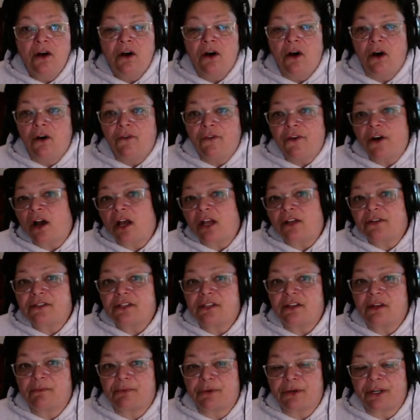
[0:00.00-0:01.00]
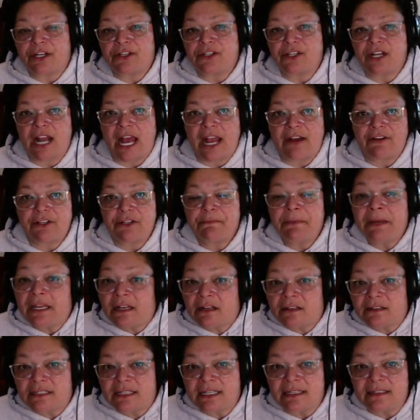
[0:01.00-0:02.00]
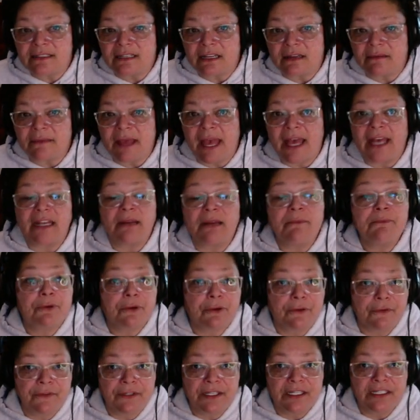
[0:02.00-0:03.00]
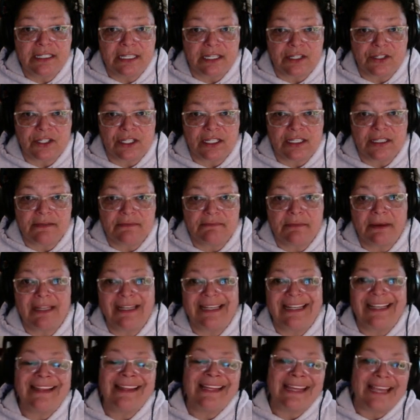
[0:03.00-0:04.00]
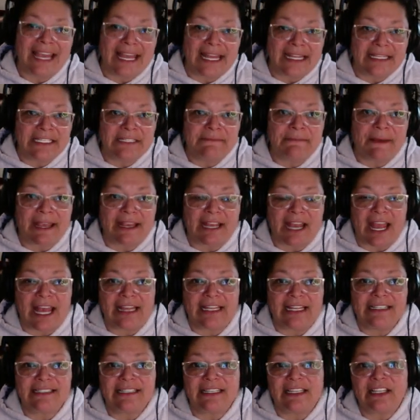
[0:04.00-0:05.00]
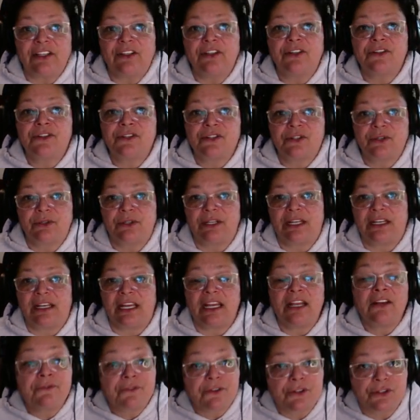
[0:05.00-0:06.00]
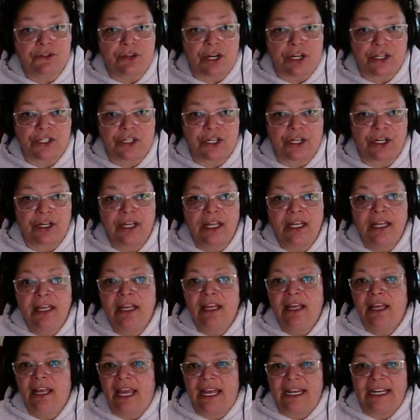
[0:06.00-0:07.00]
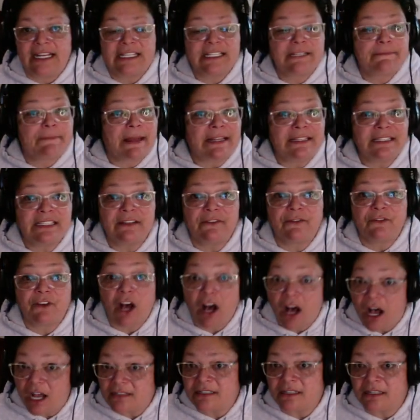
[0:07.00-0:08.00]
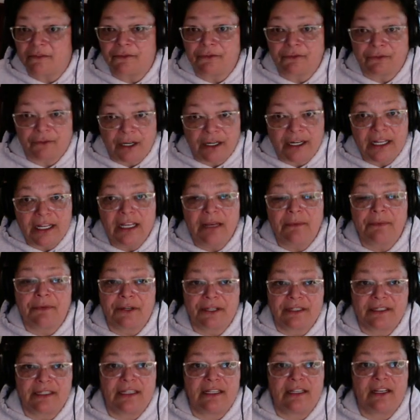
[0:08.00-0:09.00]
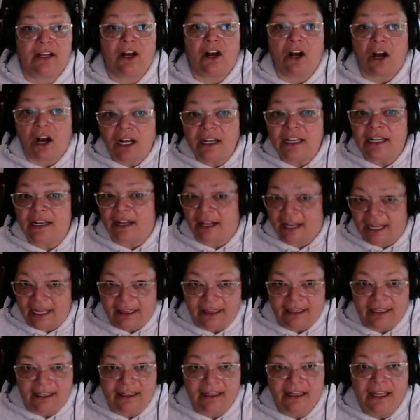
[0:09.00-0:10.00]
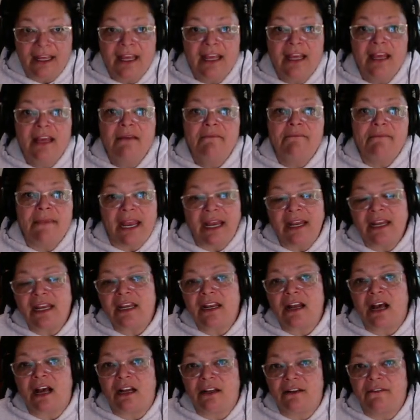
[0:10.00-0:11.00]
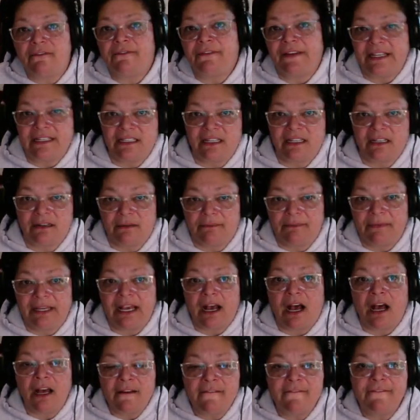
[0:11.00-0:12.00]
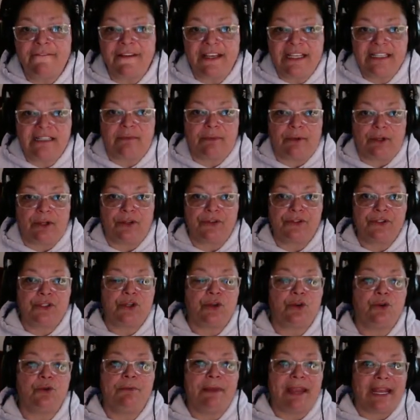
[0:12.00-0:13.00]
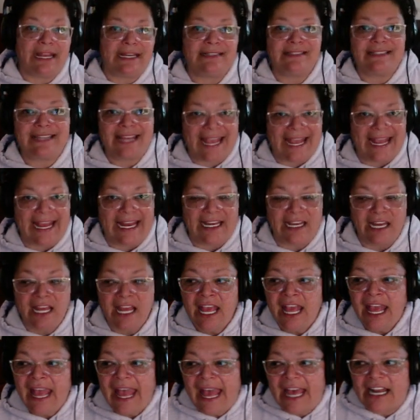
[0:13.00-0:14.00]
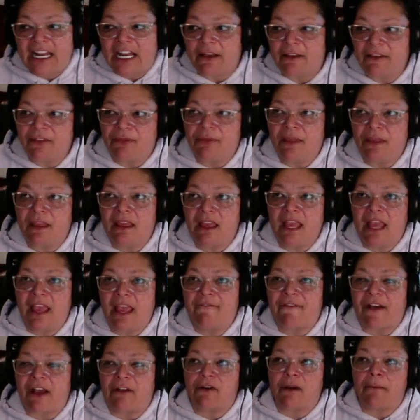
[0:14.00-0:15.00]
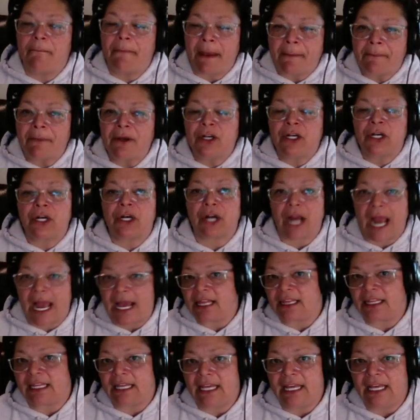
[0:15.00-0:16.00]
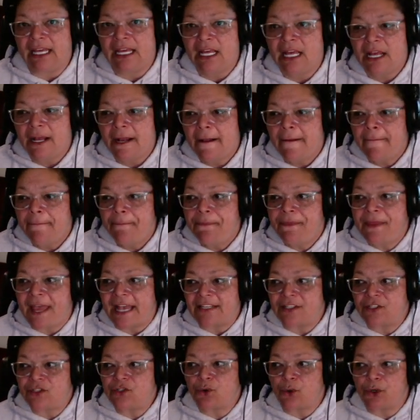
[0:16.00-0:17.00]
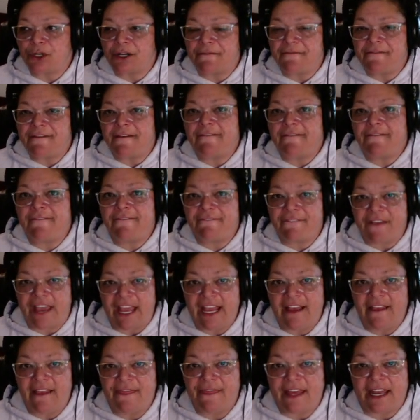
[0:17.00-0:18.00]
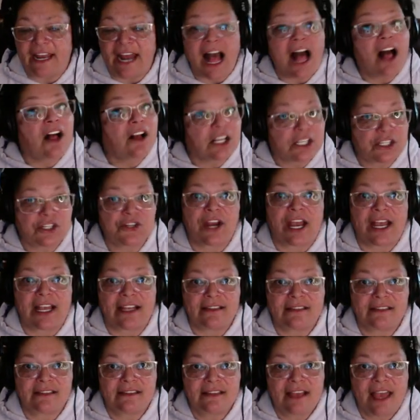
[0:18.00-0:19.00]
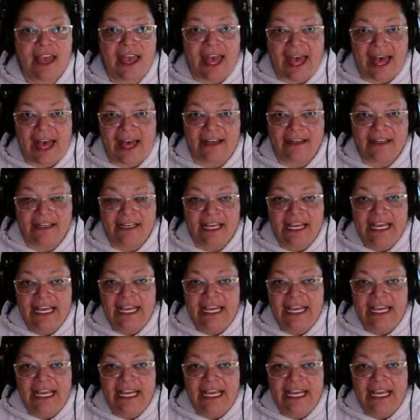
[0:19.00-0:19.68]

Overhauls to the British and Irish penal system had improved conditions, but in the end, Spike Island's ill suited infrastructure and expensive costs of running a prison on an island made it unfeasible, unfeasible to maintain. And I, if I remember correctly, that's sort of the fate that Alcatraz had.